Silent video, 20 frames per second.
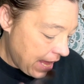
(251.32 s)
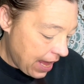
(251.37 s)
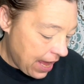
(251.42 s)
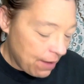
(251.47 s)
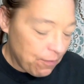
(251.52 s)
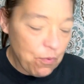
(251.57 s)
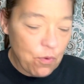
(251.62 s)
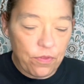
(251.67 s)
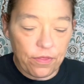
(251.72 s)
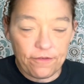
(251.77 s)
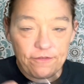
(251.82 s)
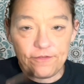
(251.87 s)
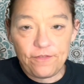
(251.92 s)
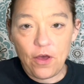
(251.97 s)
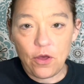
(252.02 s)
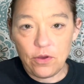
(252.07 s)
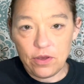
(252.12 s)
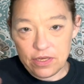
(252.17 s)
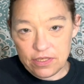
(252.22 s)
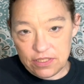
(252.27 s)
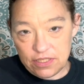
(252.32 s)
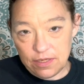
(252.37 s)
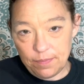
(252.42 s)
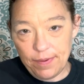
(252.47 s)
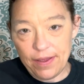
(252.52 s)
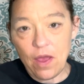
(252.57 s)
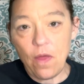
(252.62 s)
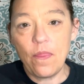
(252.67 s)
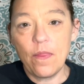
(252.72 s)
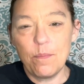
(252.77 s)
I want the focus to
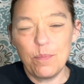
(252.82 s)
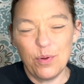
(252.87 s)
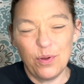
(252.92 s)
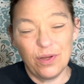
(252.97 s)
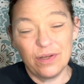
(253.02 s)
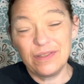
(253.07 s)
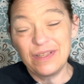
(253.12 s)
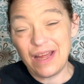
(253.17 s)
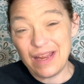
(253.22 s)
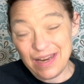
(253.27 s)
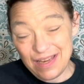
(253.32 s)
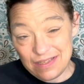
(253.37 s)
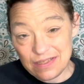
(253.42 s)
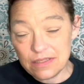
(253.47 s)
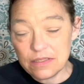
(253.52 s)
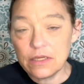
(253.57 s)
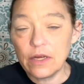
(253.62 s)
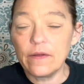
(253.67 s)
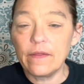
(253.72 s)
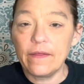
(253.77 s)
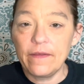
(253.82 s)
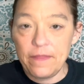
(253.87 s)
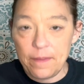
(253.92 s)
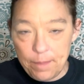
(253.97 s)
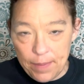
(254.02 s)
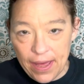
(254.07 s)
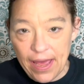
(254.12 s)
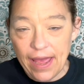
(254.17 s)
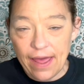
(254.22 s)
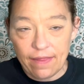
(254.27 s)
be on the book, not necessarily the
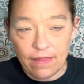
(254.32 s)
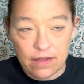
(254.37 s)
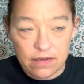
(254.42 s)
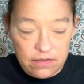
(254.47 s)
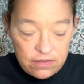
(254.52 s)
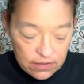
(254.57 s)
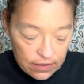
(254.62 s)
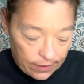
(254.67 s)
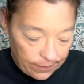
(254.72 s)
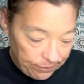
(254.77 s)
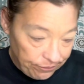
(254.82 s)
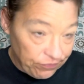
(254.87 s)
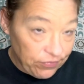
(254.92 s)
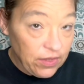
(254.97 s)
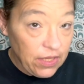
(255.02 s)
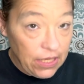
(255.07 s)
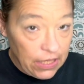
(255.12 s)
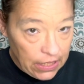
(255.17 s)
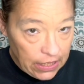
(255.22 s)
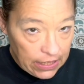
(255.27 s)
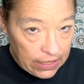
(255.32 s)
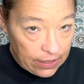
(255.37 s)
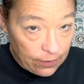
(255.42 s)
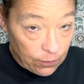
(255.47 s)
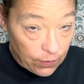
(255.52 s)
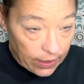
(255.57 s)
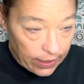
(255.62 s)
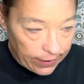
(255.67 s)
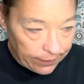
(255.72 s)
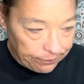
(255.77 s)
palette. So,
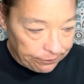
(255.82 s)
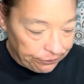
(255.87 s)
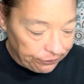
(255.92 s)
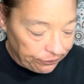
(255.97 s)
anyway,